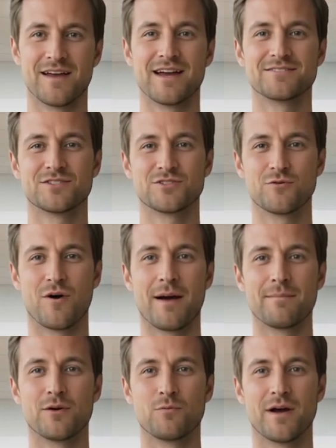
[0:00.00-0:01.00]
It's a
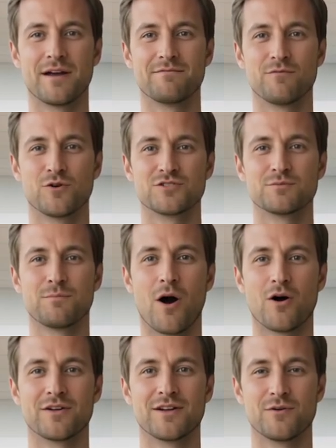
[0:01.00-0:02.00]
ceramic reinforced
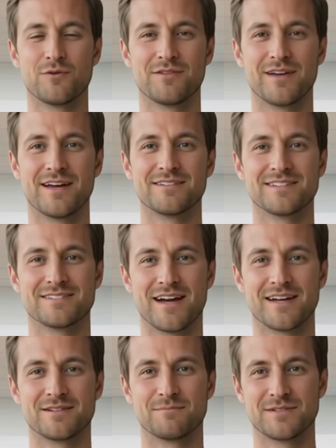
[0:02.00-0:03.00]
polyurethane
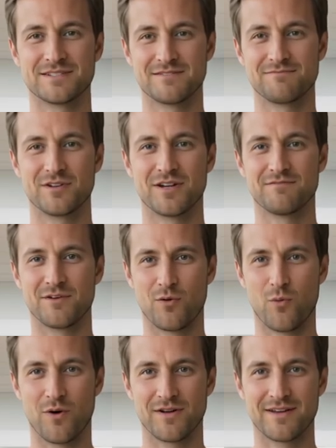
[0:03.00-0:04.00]
designed specifically for
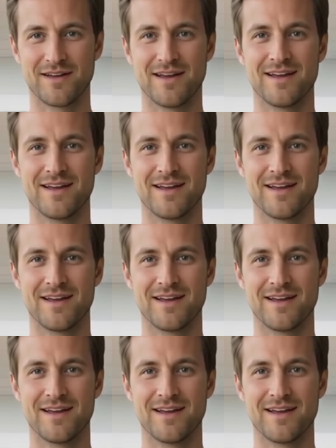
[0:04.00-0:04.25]
cork.